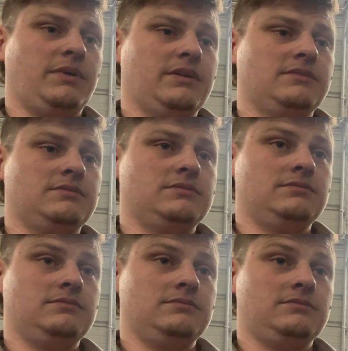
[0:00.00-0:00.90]
But
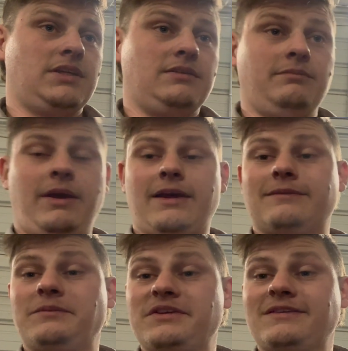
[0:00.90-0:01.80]
man,
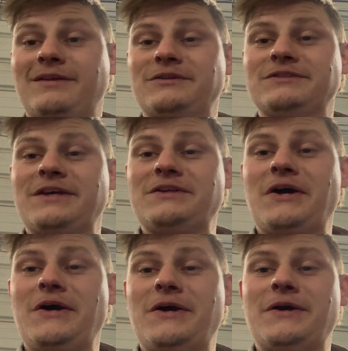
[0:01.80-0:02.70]
this thing looks a
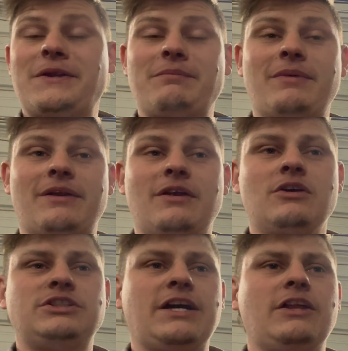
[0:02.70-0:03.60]
ton better.
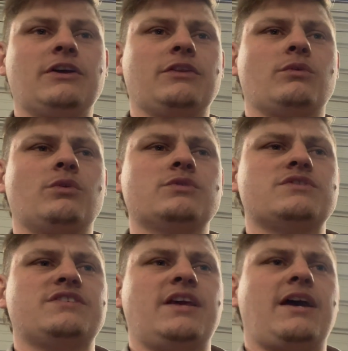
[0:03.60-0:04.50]
So I got to look at the rules and
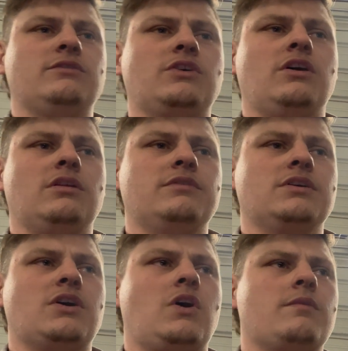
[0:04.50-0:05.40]
see how tall of
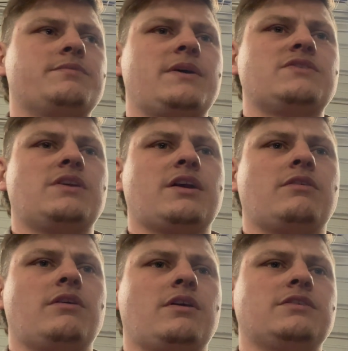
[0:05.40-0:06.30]
a carb spacer I can
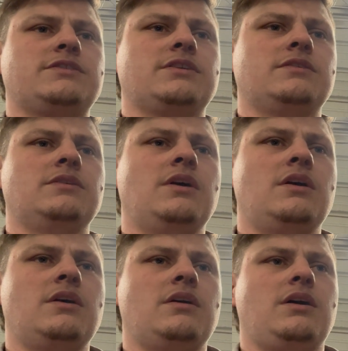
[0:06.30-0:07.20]
run also.
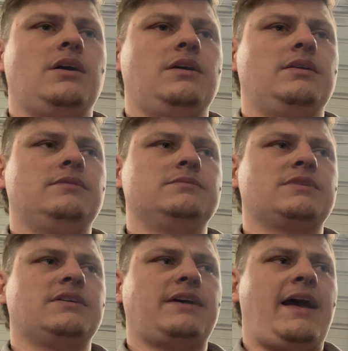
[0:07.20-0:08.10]

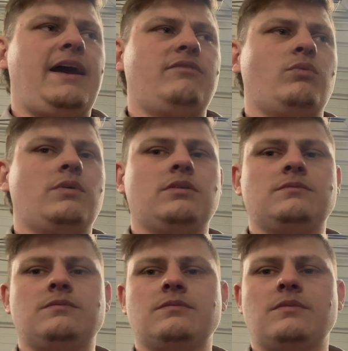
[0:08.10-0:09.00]
Because I have
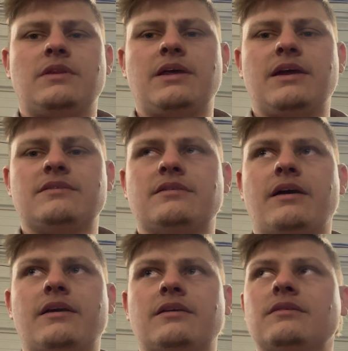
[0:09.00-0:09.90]
one that's
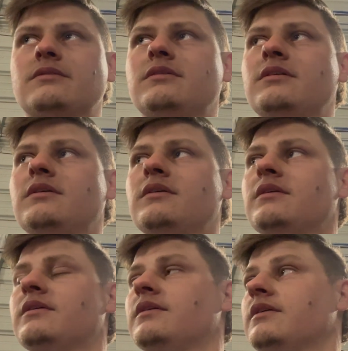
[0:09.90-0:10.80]
like
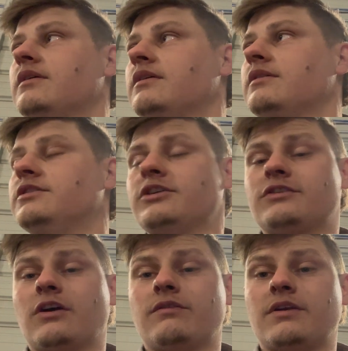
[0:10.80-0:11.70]

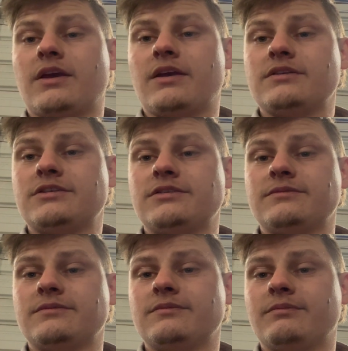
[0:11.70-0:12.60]
just over an inch,
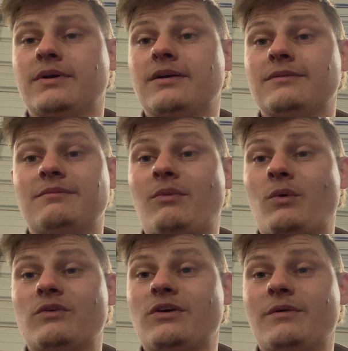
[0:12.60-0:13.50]
but
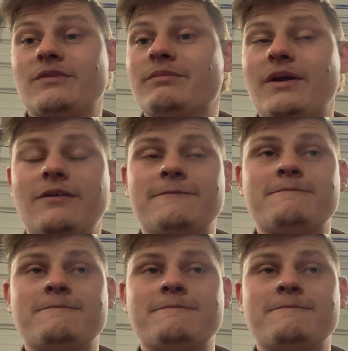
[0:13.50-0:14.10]
more is always better.